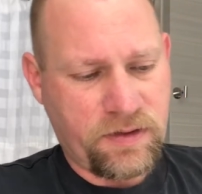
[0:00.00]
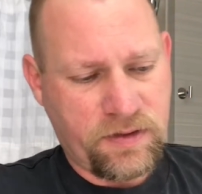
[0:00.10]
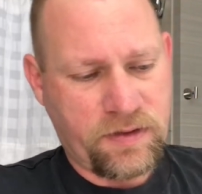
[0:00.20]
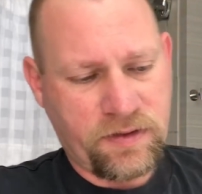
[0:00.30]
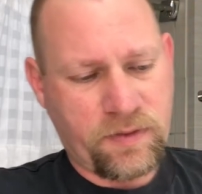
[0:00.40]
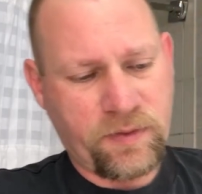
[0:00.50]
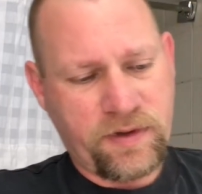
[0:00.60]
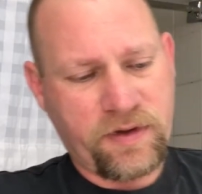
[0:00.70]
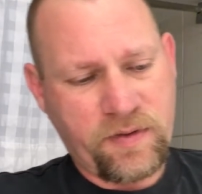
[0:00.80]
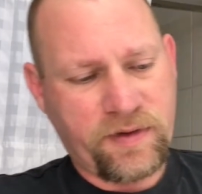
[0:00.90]
So we are
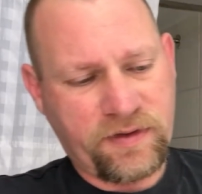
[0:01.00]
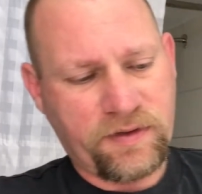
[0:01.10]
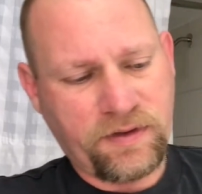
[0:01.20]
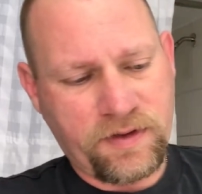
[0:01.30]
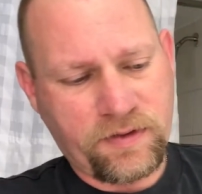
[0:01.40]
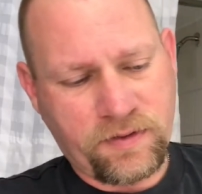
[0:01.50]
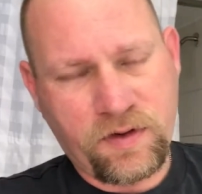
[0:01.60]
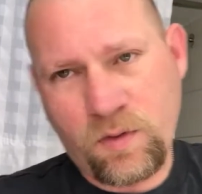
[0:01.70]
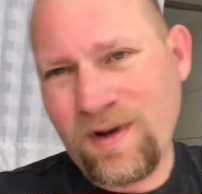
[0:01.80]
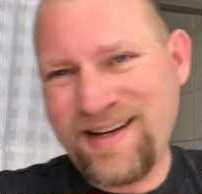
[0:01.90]
going to load
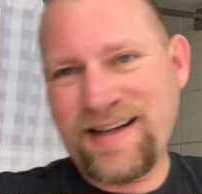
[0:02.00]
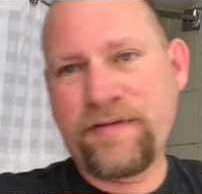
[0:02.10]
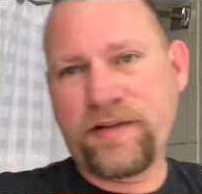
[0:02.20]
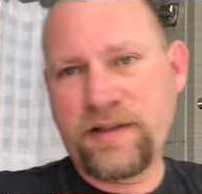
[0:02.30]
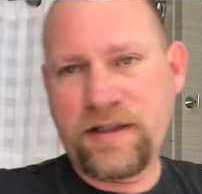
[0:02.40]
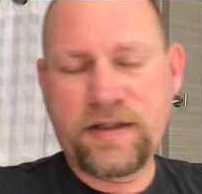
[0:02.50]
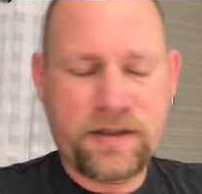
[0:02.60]
quite heavily,